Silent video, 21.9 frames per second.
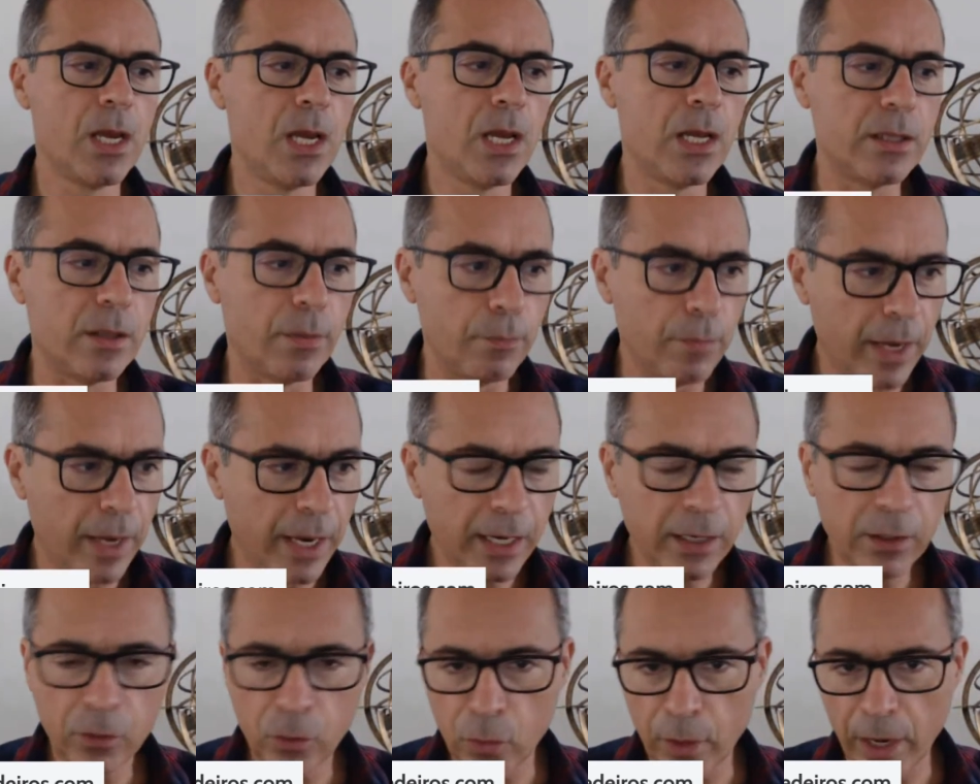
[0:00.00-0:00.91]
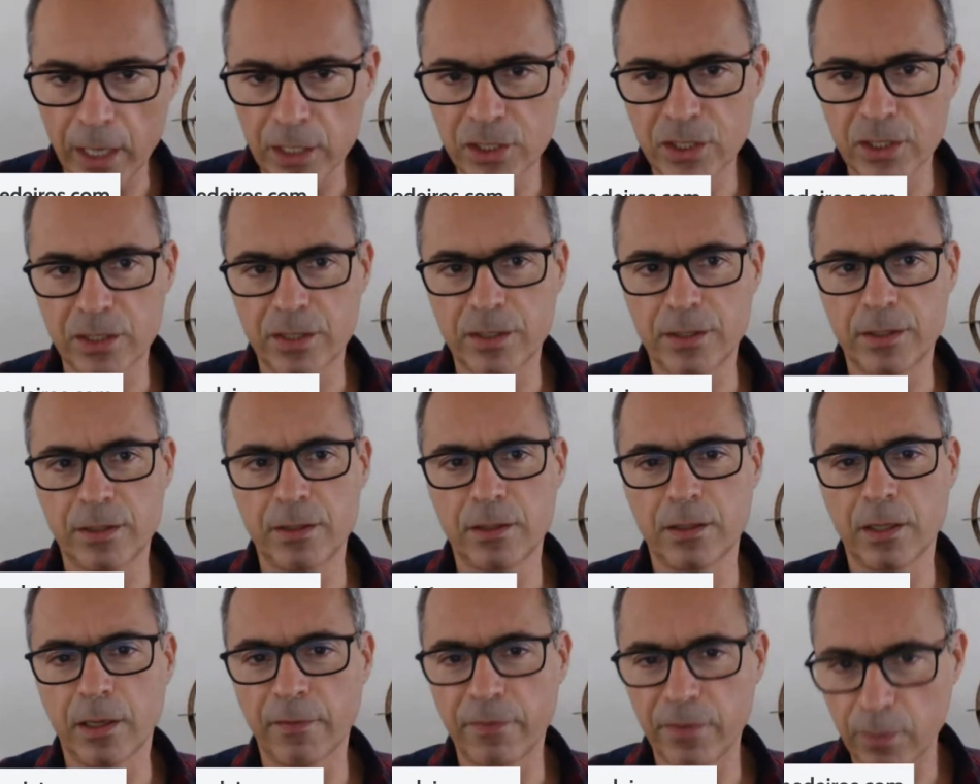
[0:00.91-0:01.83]
the main crashes
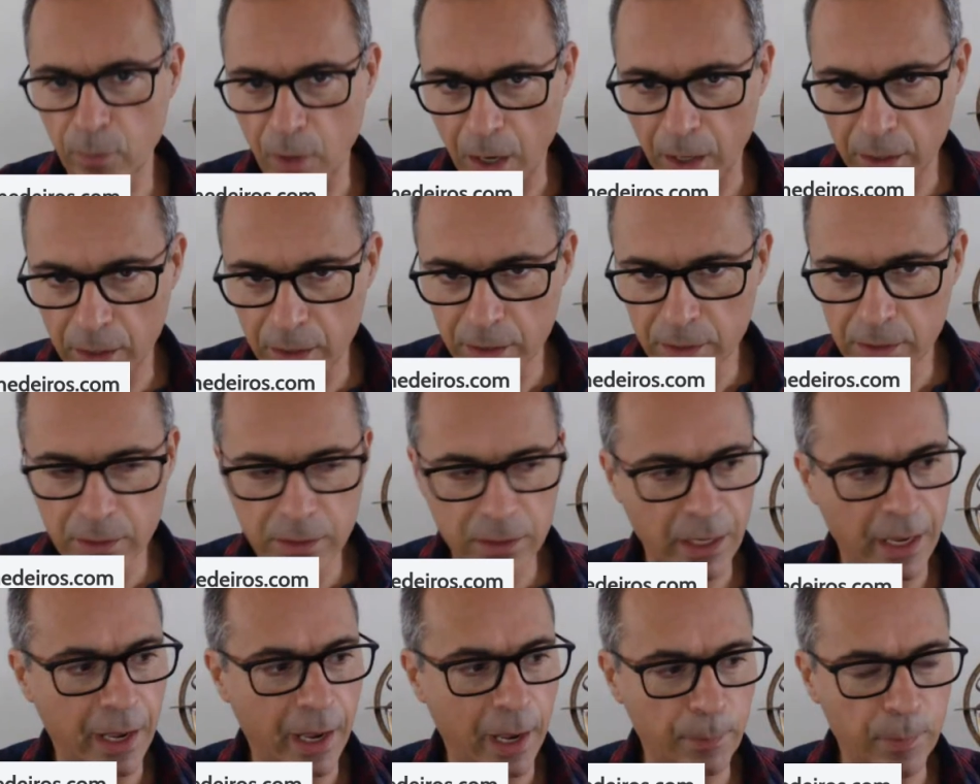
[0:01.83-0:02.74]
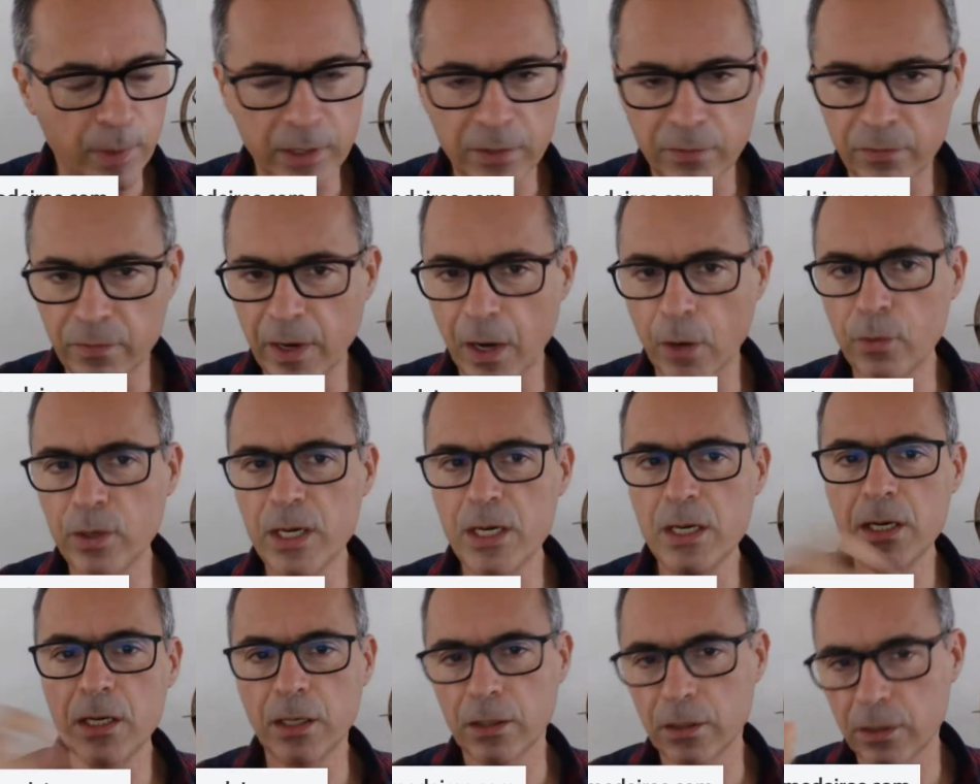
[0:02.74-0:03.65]
of the markets happen very
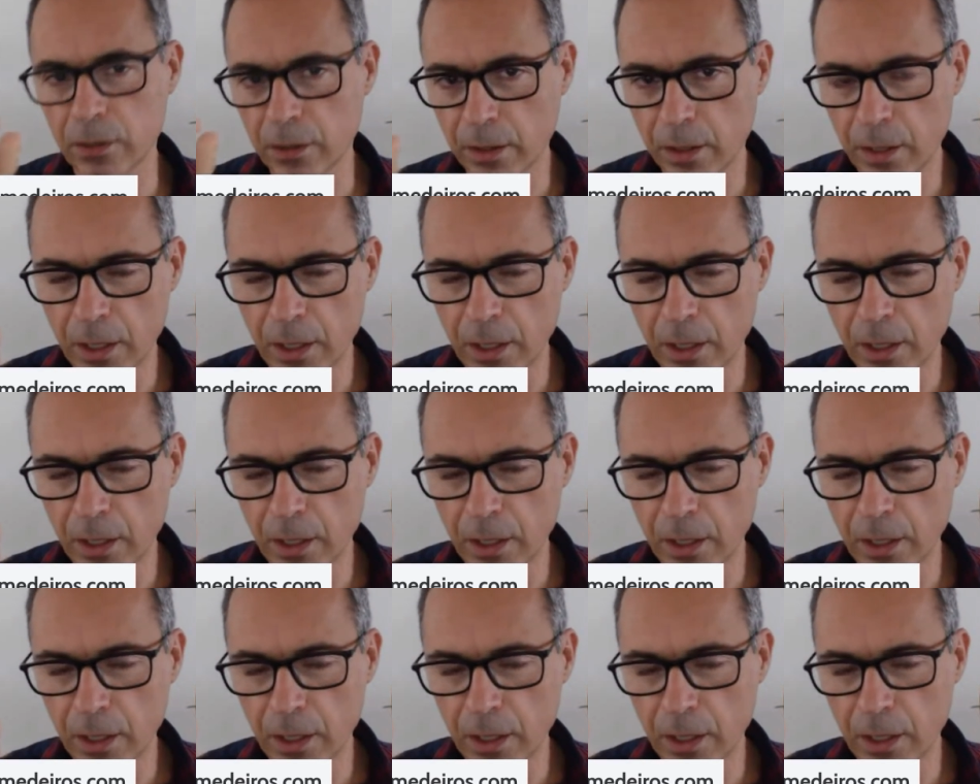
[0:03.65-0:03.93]
near